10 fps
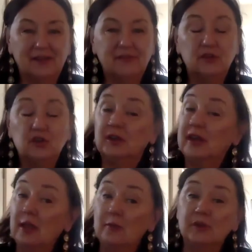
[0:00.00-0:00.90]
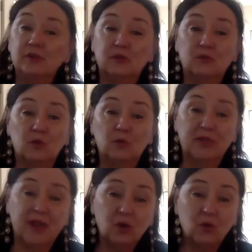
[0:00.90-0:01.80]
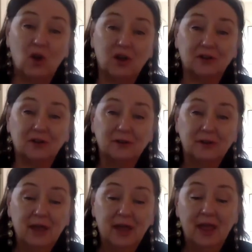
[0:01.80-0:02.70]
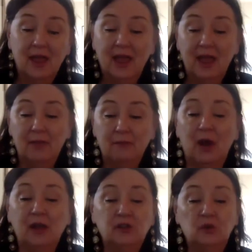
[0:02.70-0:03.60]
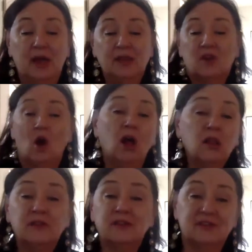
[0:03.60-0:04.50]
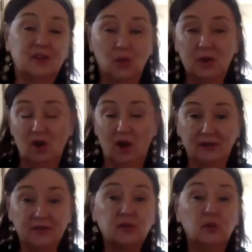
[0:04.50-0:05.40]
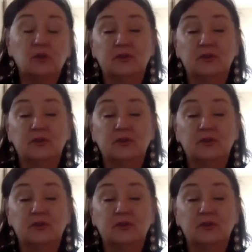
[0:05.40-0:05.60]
she came into the room without a walker. Mind you, as all this is going on, certain